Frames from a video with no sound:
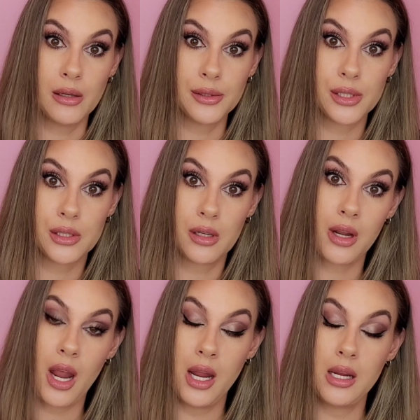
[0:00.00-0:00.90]
cows,
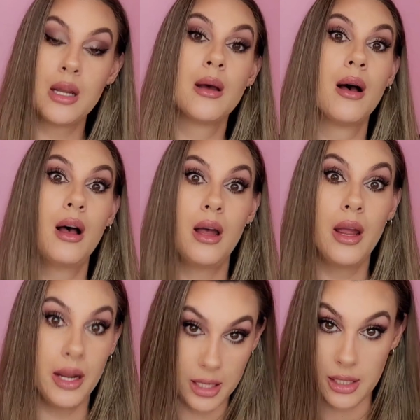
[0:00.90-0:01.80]
okay?
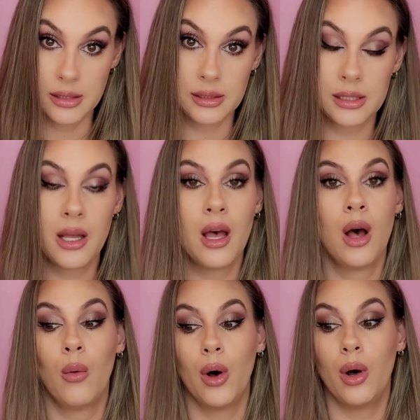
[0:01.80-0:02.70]
It is.
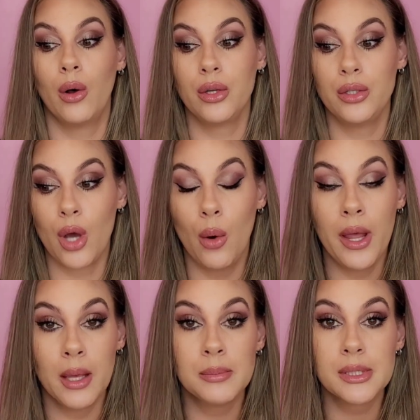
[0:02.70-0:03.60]
Well,
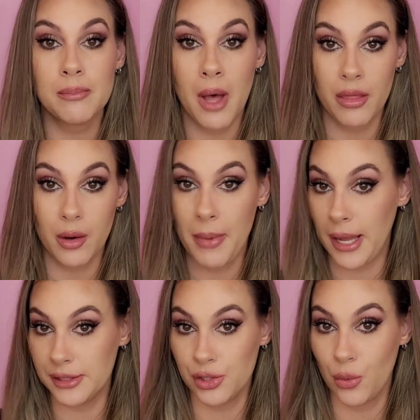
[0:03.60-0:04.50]
Joachim's mother
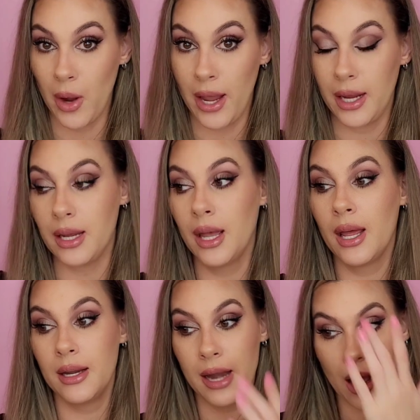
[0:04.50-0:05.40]
passes away.
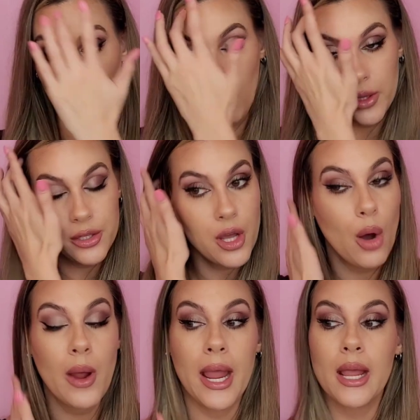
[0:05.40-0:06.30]
Now, with
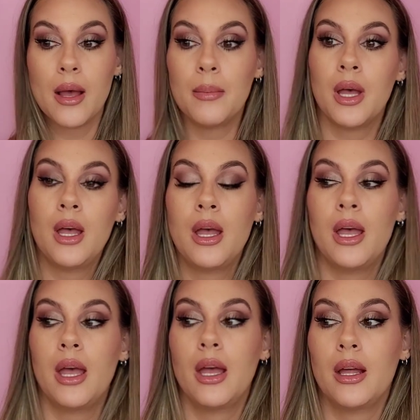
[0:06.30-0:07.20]
Joachim,
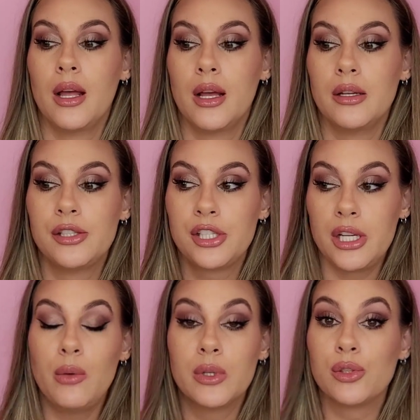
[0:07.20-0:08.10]

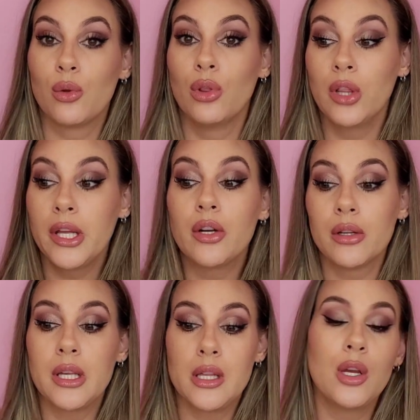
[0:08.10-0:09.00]
she was
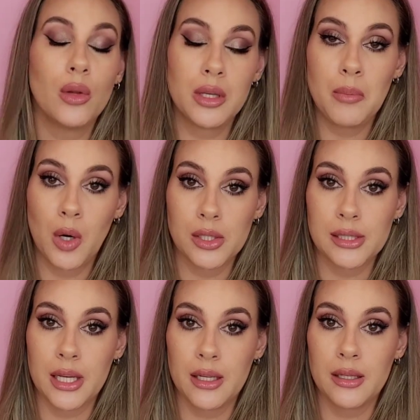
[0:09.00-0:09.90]
literally the only
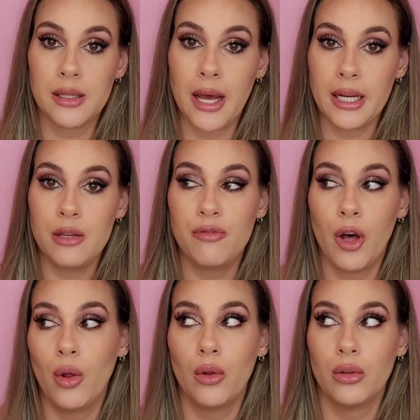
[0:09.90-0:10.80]
person that he
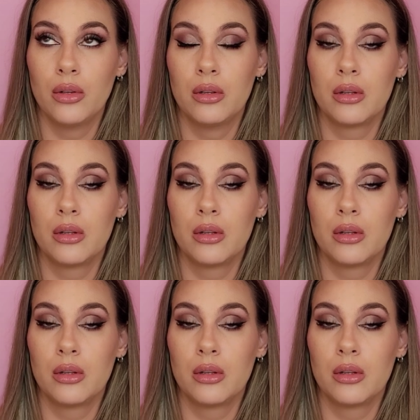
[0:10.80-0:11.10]
felt